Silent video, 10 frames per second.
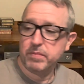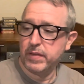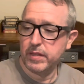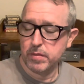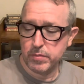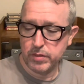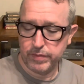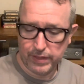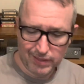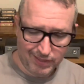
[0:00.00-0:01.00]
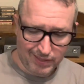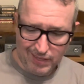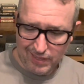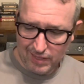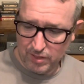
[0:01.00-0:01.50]
in the movie.
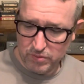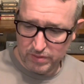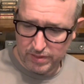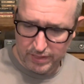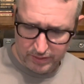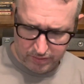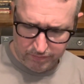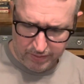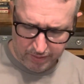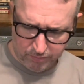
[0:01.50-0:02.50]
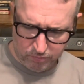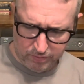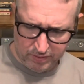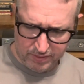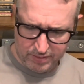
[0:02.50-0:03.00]
And I don't think you've ever
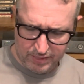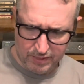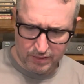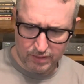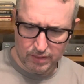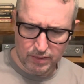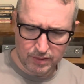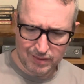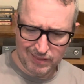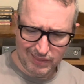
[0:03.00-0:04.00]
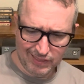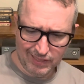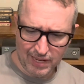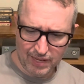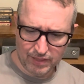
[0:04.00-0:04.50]
really seen
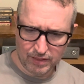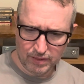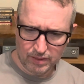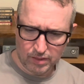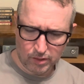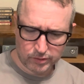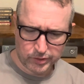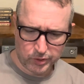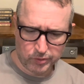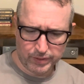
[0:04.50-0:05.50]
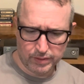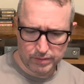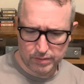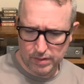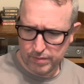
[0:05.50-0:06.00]
again.
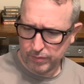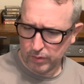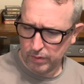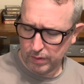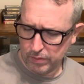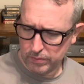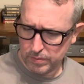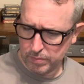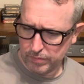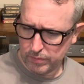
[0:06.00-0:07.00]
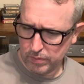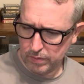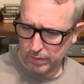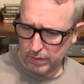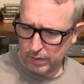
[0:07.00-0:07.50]
Arcturians, I've heard of those before.
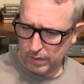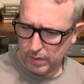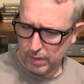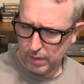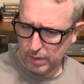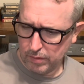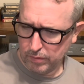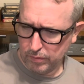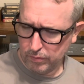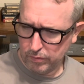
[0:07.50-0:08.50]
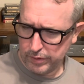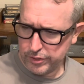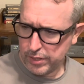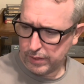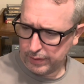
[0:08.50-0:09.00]
Uh,
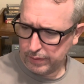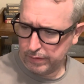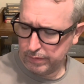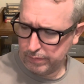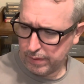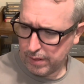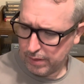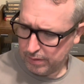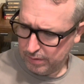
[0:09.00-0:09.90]
Rigelians, yeah.